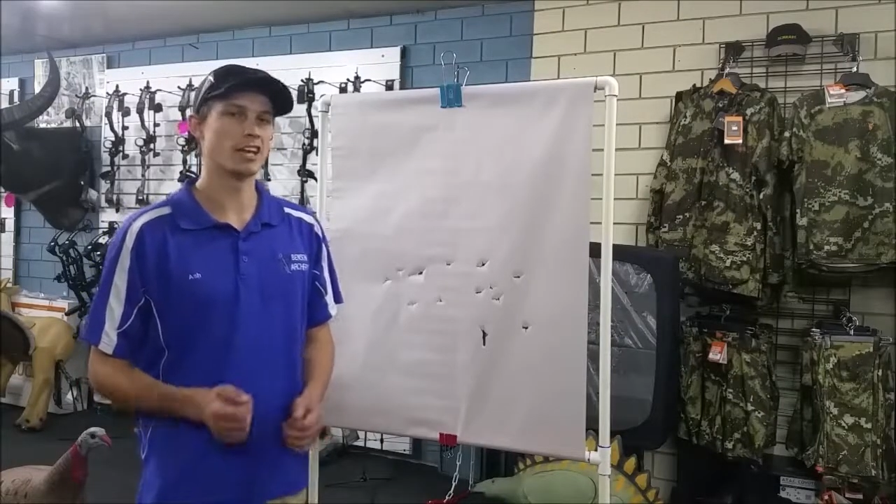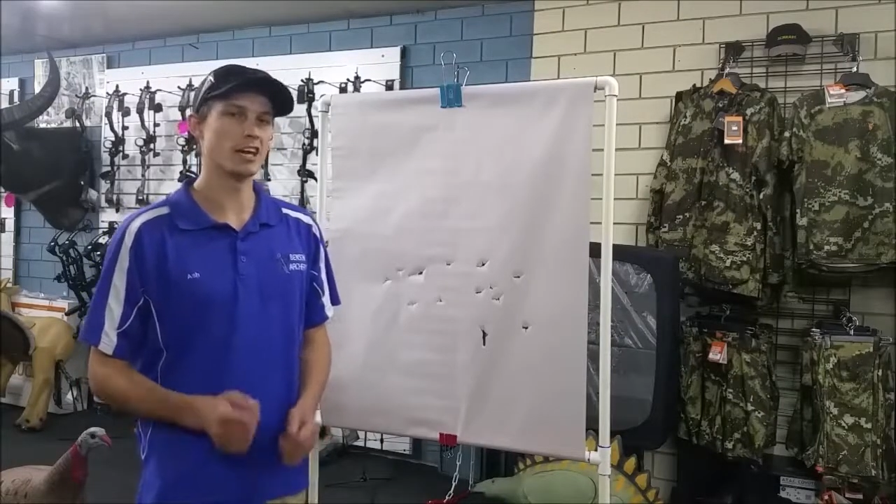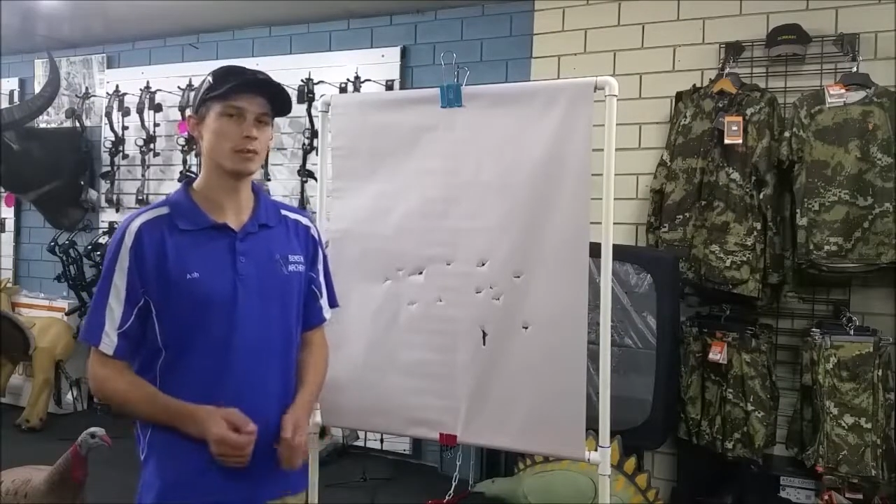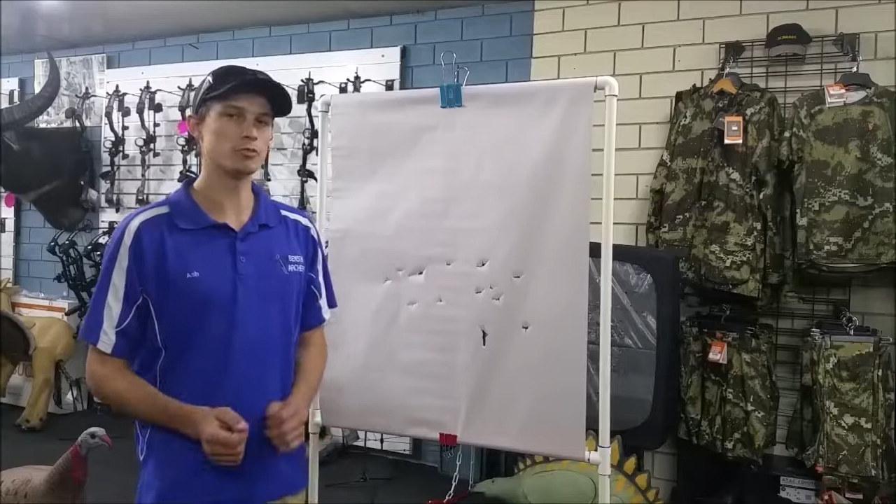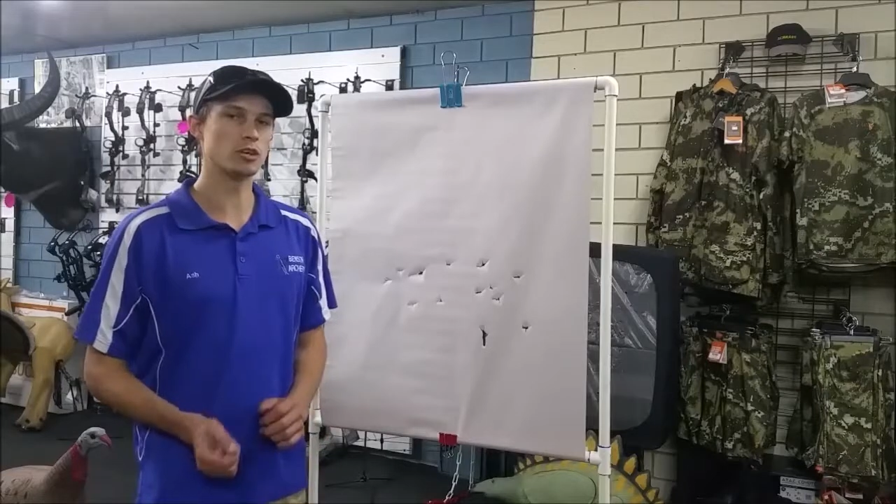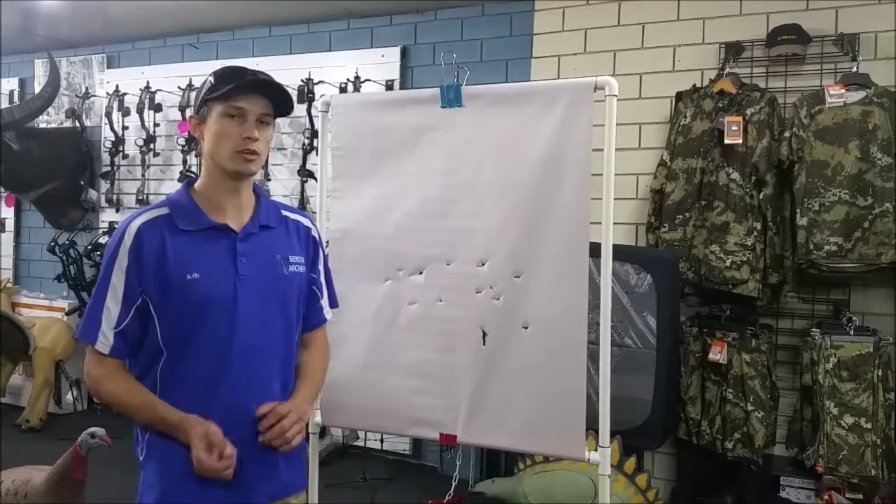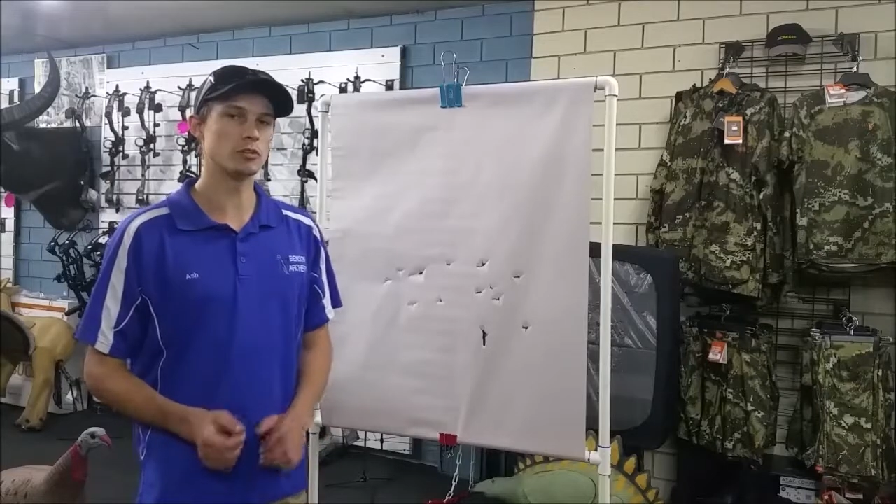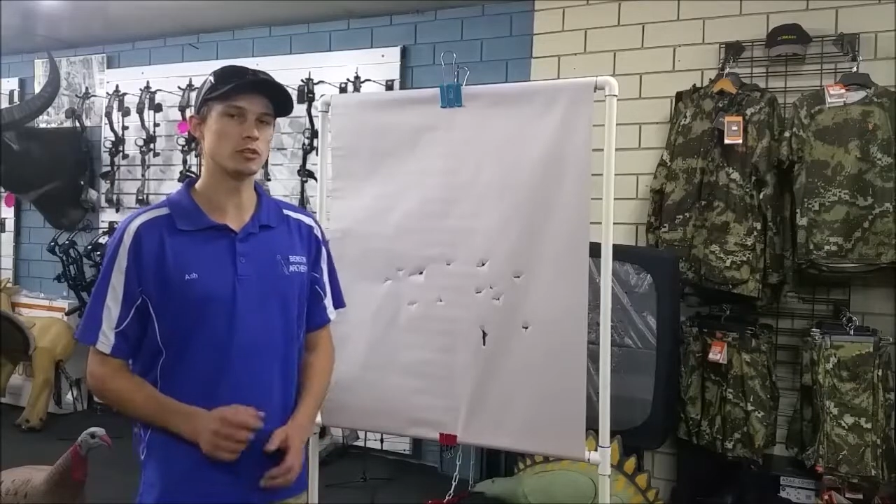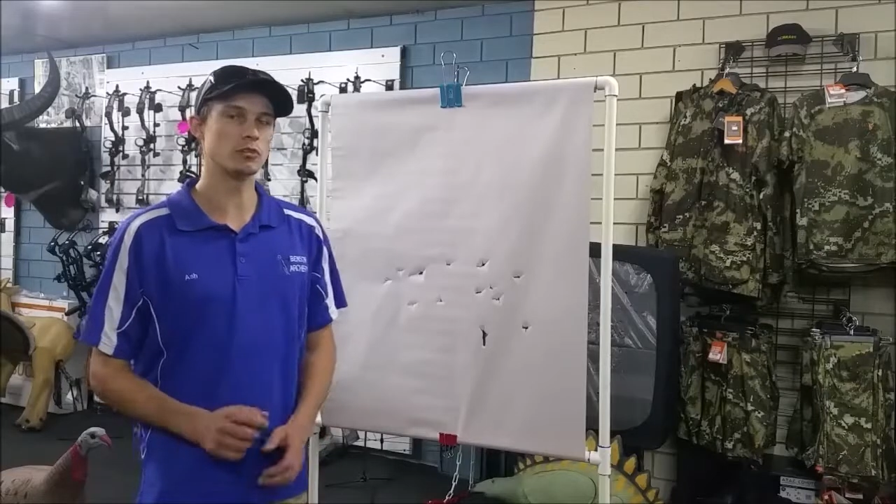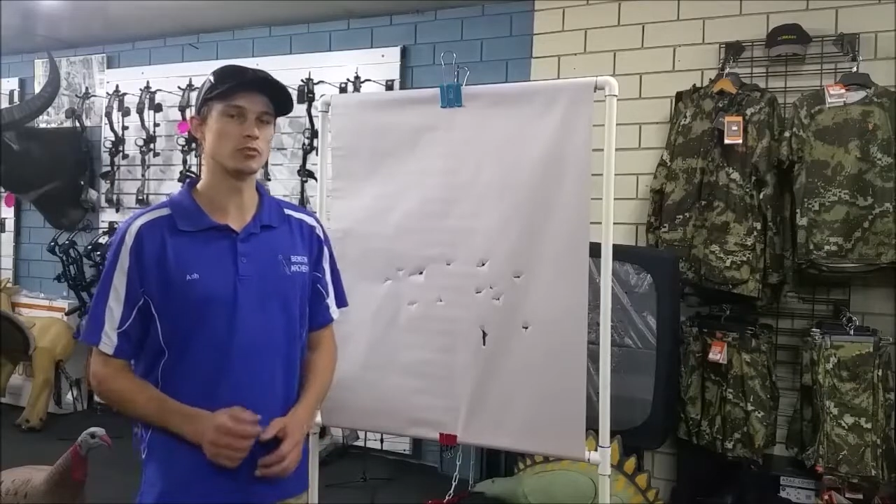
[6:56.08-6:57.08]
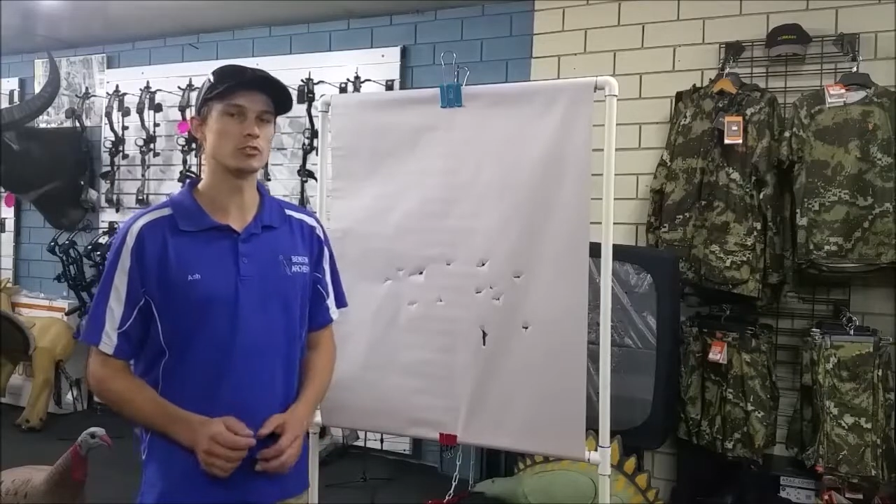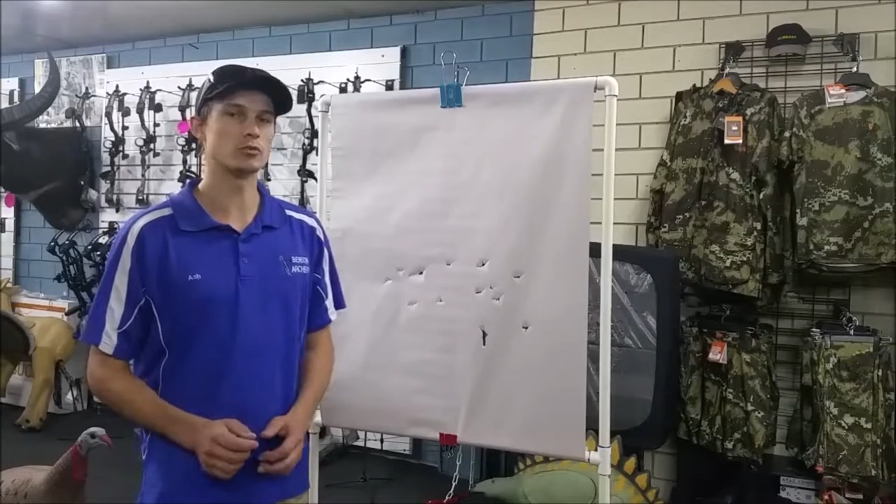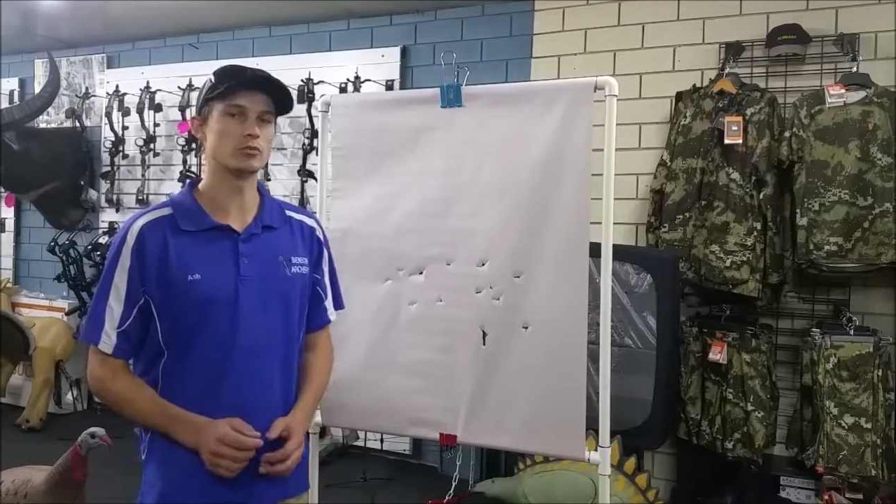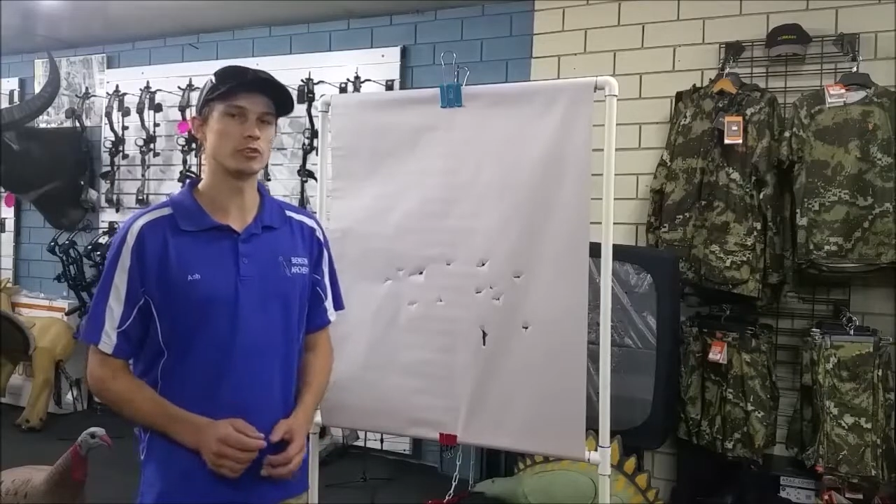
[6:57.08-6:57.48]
Cam timing can also